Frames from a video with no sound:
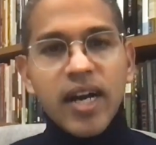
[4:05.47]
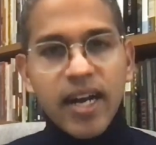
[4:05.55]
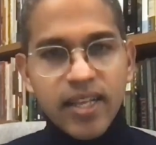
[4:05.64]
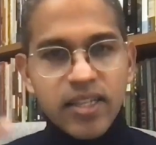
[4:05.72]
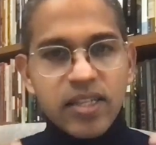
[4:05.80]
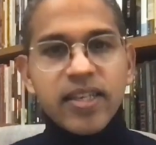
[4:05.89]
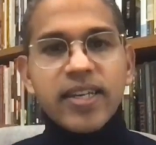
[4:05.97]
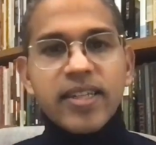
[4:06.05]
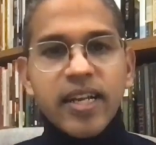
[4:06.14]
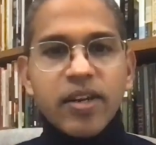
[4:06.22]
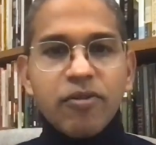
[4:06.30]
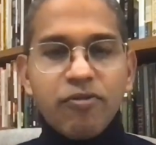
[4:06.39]
another thing
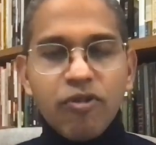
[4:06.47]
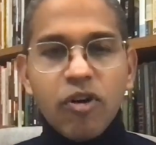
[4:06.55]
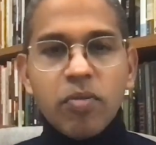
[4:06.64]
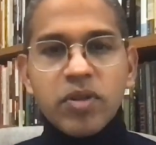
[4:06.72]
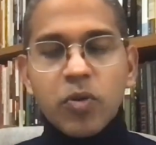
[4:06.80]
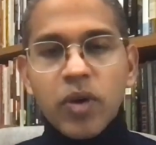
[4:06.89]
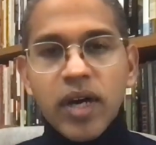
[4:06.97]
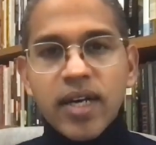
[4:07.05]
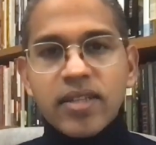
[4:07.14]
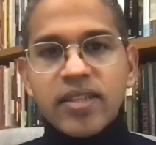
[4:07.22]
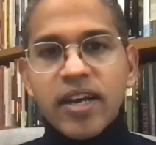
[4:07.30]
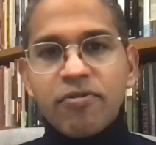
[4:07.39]
that informed the
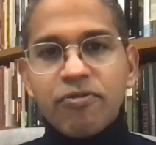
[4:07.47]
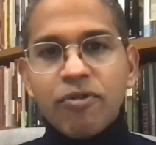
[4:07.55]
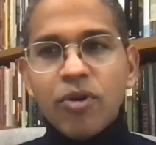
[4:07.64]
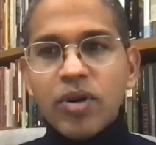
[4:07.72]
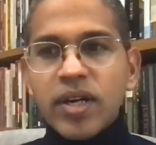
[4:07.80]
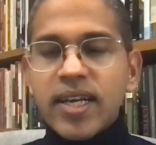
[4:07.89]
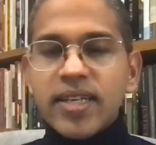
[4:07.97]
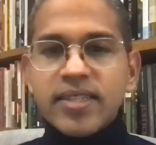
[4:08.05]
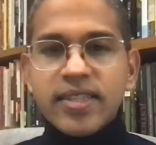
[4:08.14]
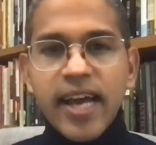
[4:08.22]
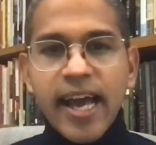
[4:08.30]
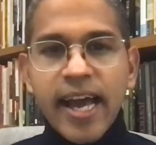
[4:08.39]
work, therefore,
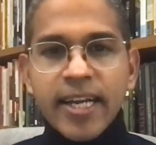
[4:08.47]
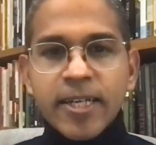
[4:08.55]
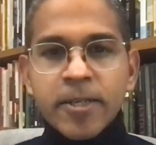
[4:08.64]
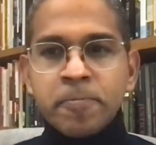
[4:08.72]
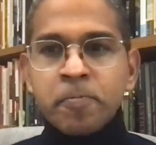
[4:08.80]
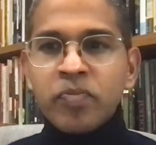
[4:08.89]
is that